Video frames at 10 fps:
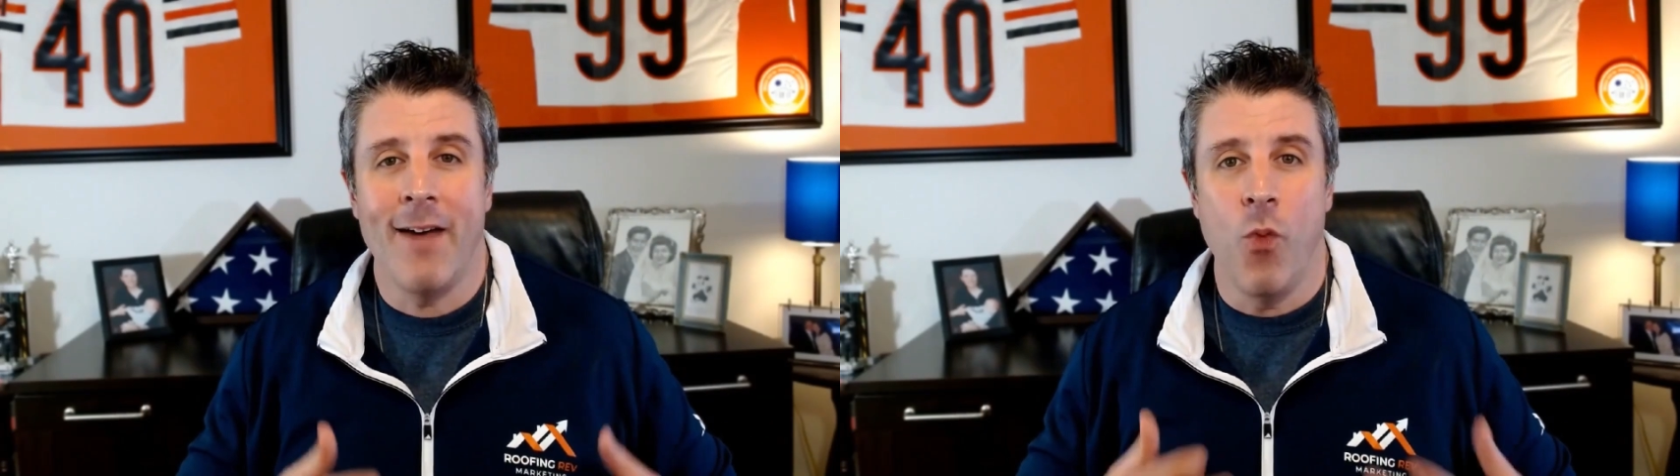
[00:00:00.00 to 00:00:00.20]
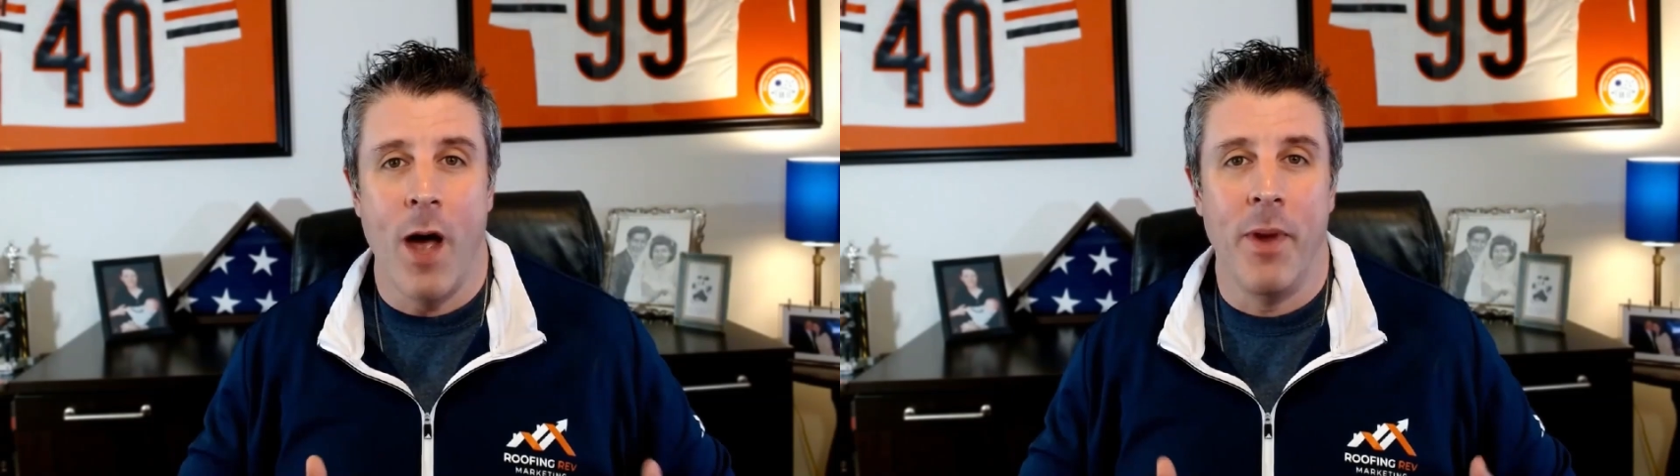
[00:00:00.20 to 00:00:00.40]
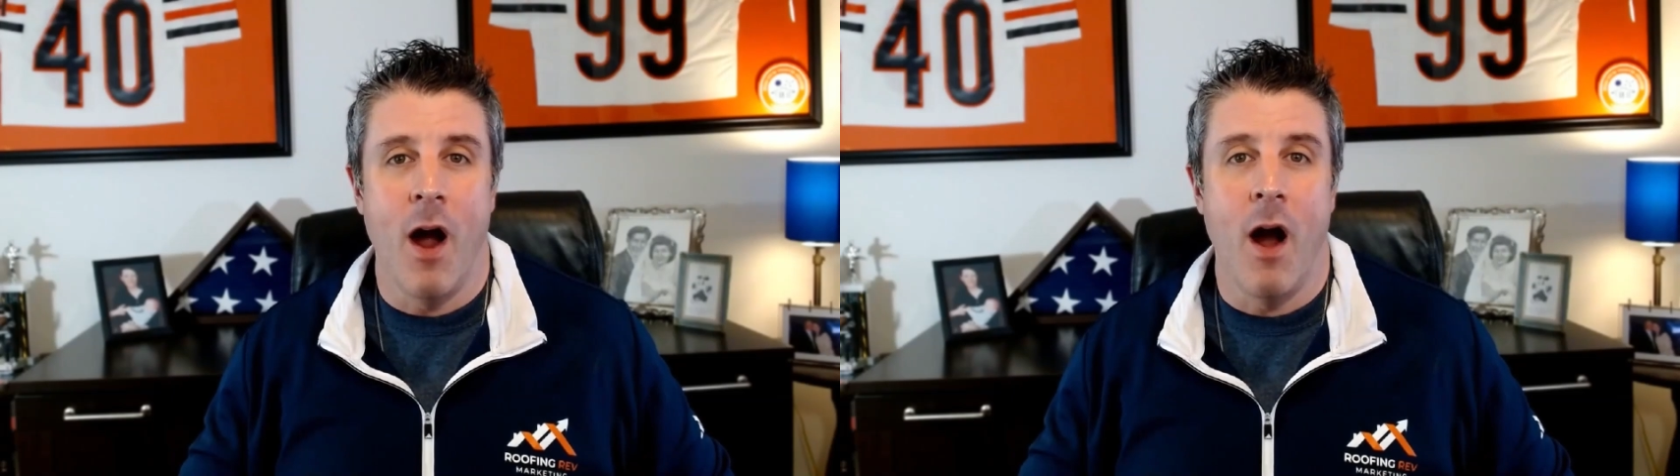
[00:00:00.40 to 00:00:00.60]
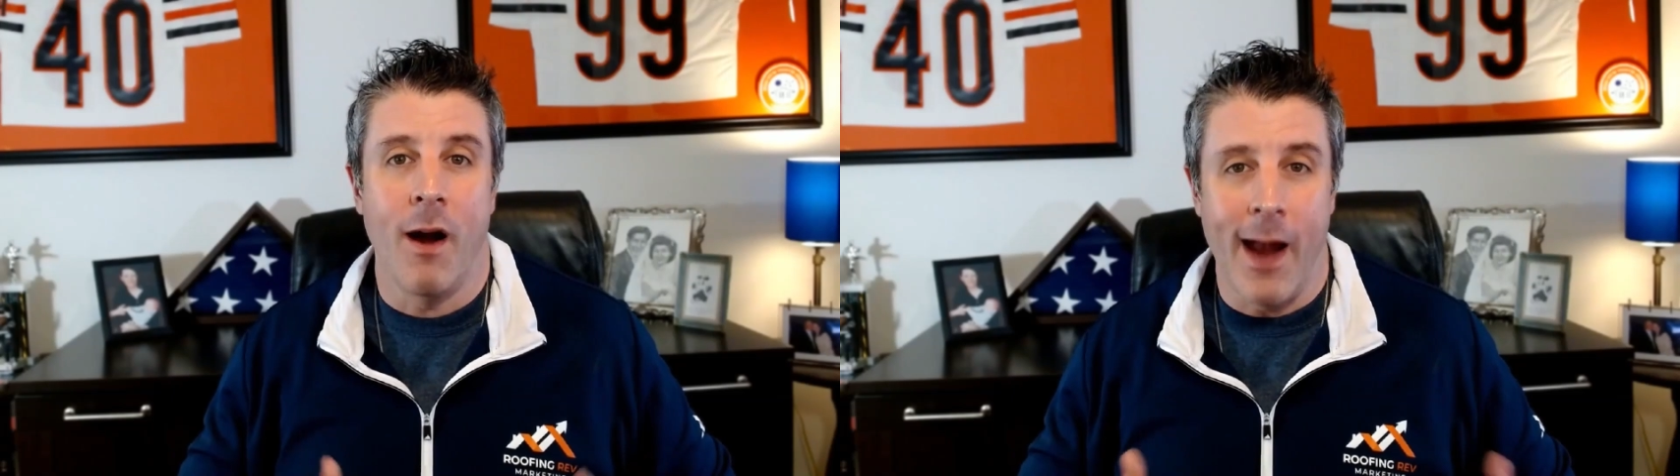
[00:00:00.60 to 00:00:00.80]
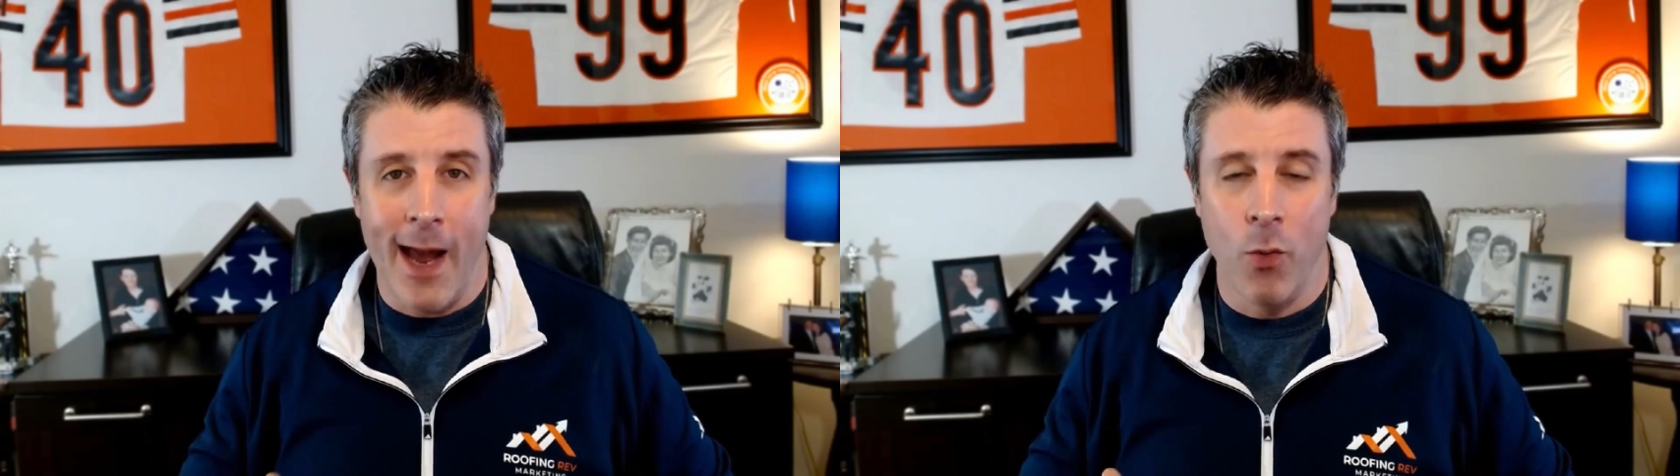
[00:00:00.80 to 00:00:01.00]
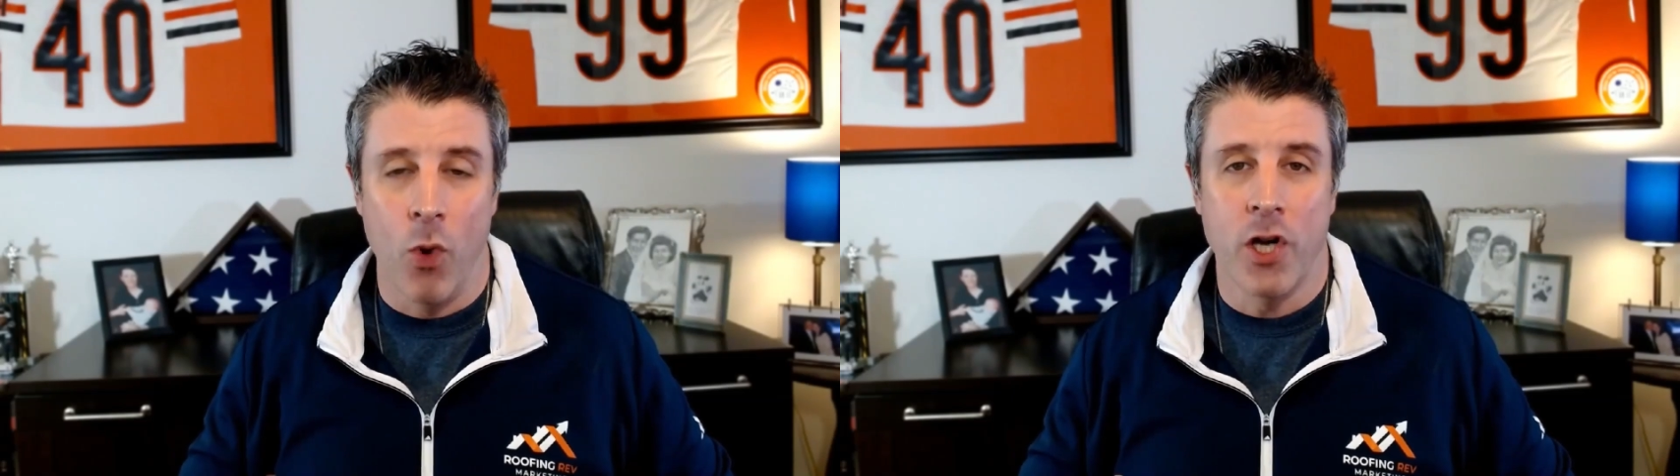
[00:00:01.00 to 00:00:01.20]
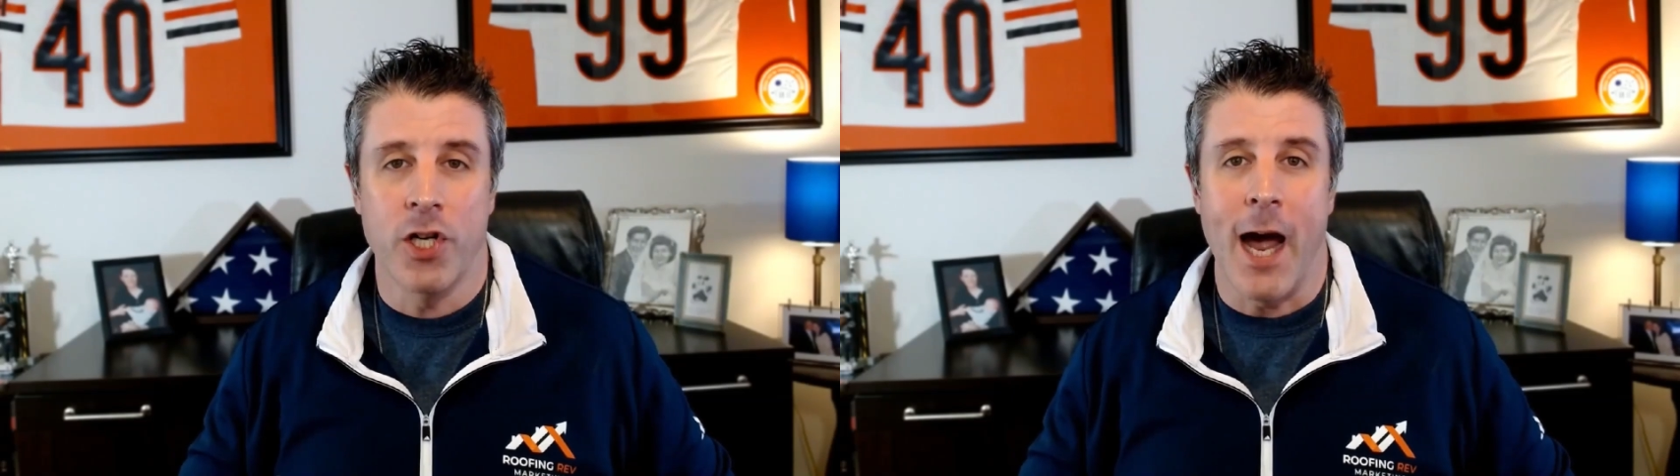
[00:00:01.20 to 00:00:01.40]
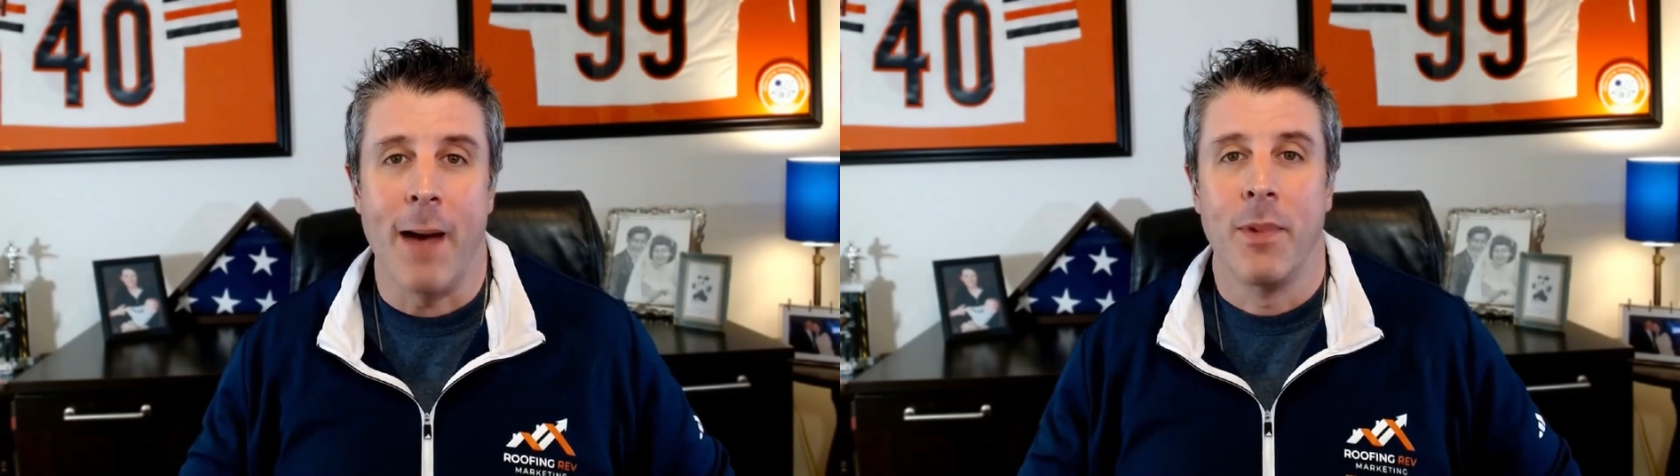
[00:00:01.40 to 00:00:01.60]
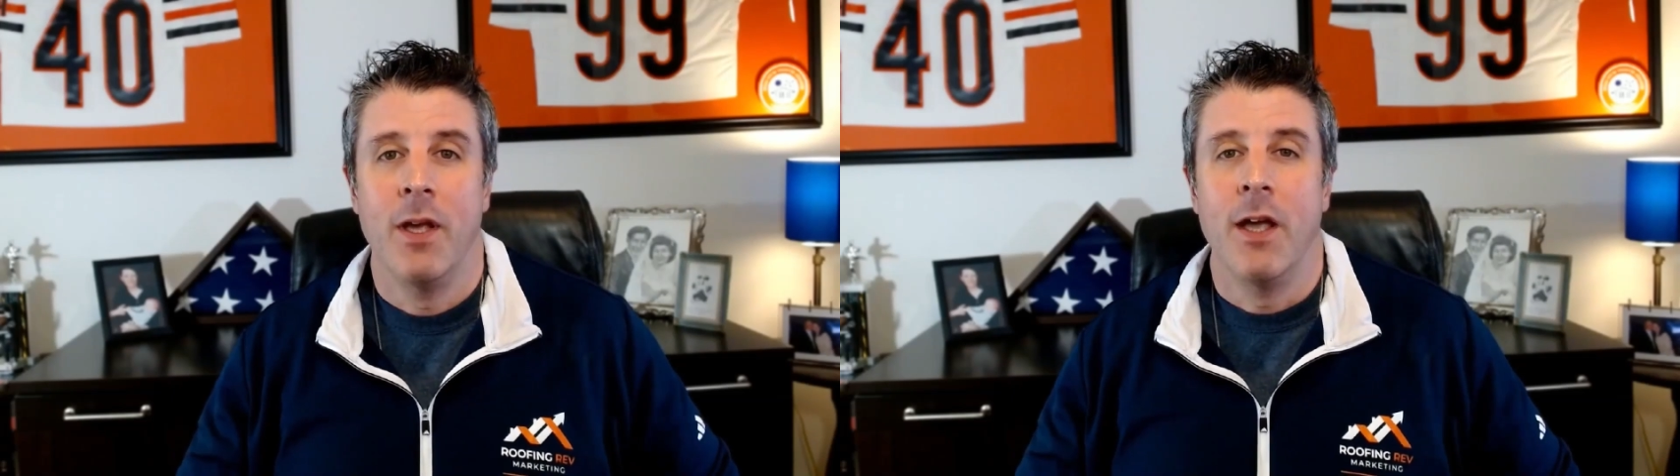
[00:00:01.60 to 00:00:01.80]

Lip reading: webinar and workshop.